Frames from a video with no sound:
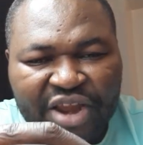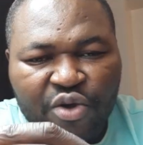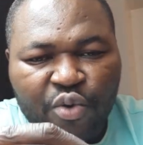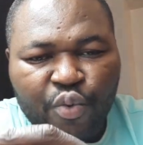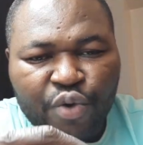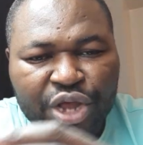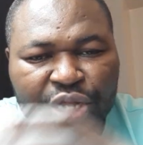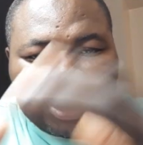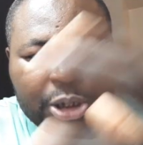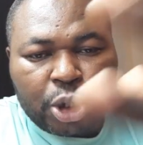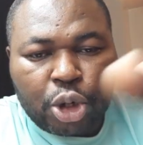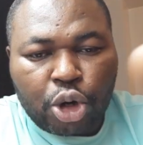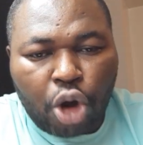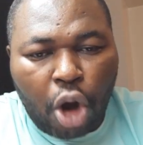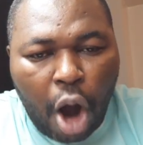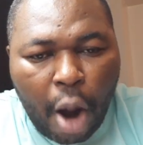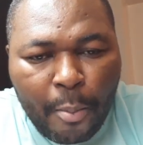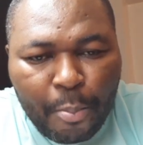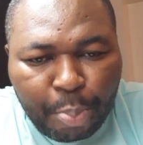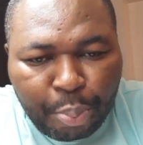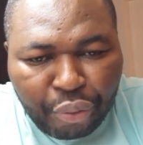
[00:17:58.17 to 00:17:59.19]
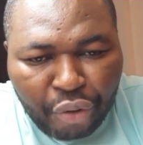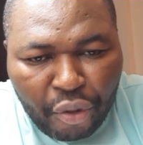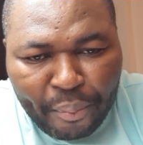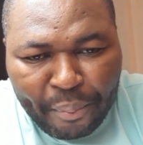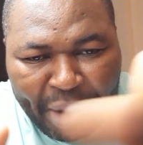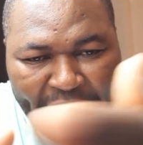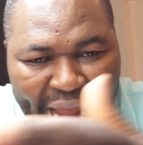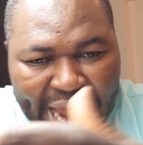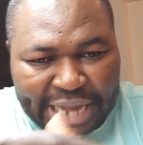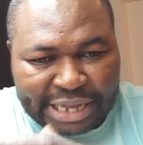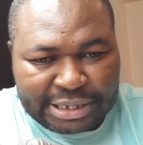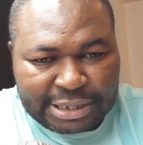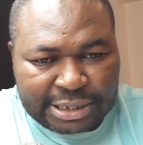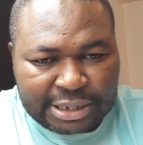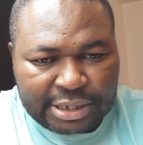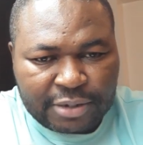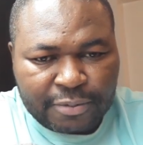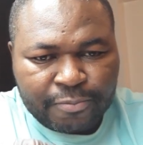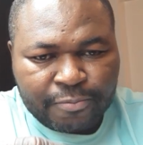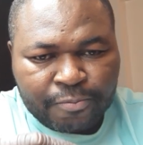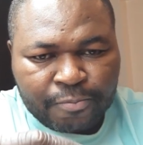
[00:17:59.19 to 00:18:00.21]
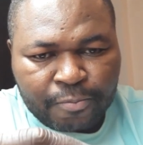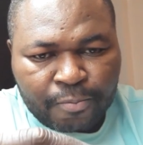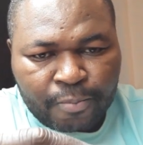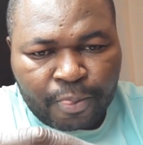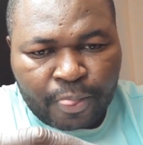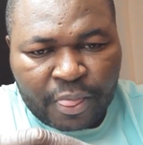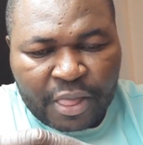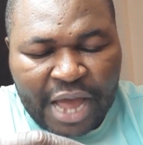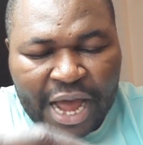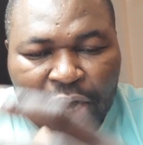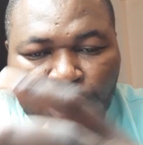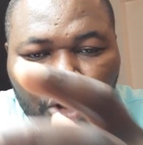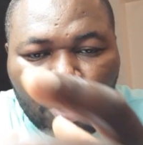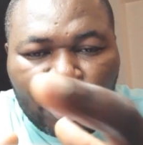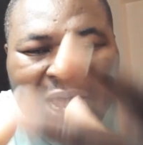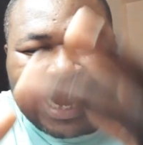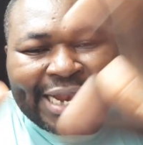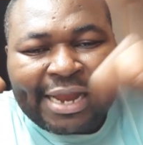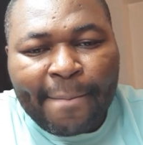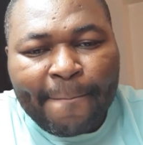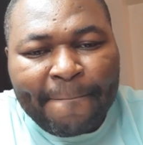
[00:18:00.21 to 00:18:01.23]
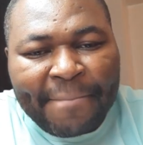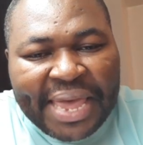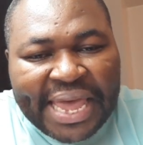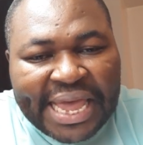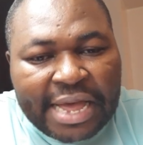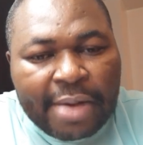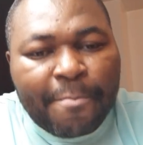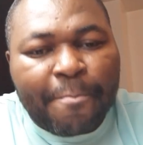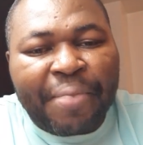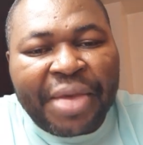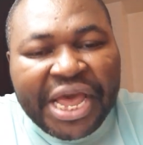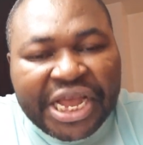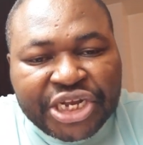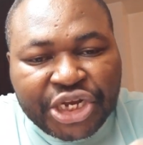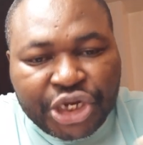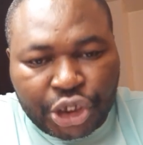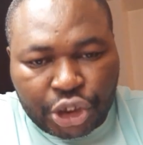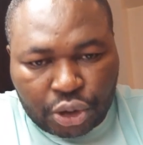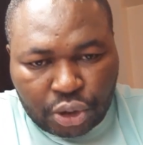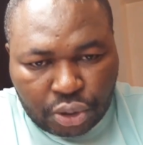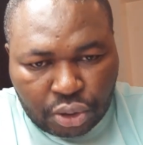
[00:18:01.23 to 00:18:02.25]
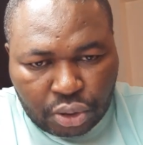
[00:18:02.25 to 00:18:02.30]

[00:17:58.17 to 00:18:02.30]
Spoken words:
a way to compromise and look at the bigger picture.